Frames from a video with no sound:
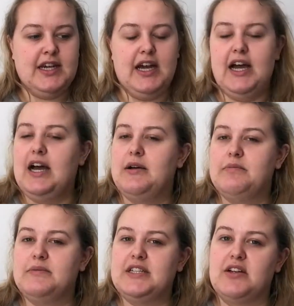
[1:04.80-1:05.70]

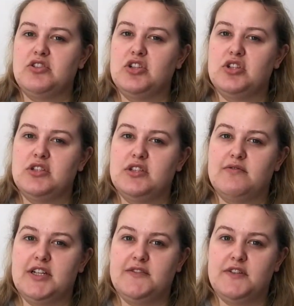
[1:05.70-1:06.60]
down to London,
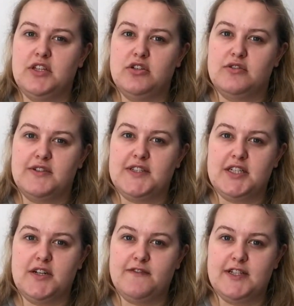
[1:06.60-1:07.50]
ready for the
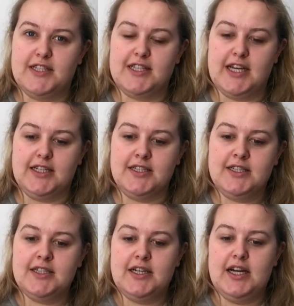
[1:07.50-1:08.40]
Eurostar first thing,
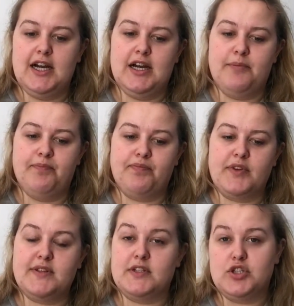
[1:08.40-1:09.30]

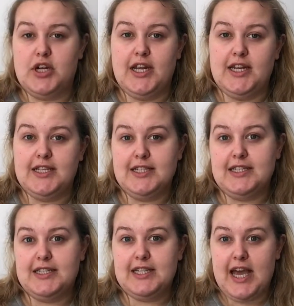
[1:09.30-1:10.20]
because our train is at
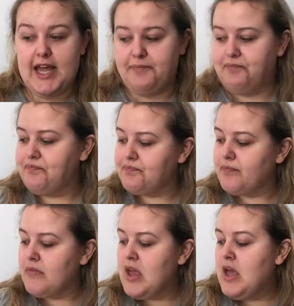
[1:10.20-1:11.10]
10.
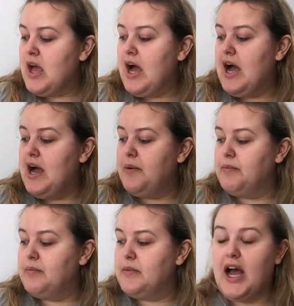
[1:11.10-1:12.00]

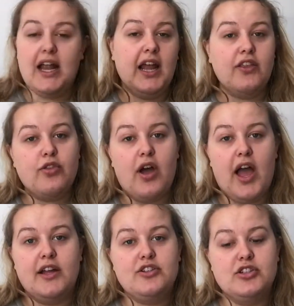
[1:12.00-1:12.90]
And I
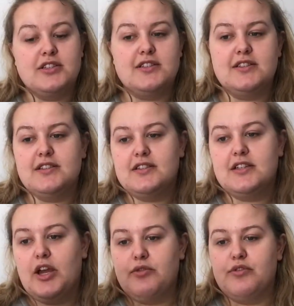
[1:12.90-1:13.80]
thought I'd just
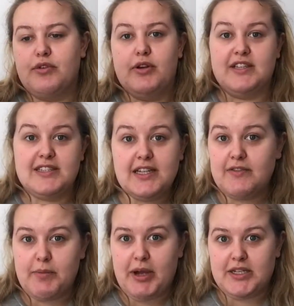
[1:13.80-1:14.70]
go through, I still
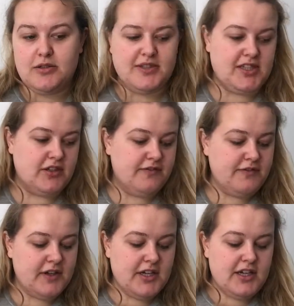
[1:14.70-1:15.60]
haven't packed all my
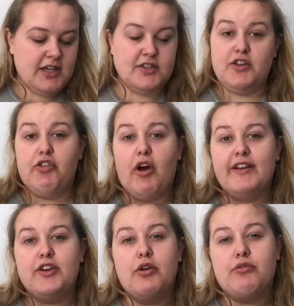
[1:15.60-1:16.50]
stuff, so I thought
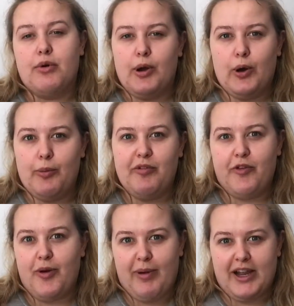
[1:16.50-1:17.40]
I'd go through it all
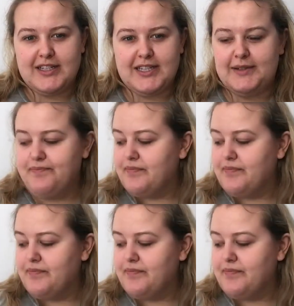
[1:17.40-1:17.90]
before I packed it,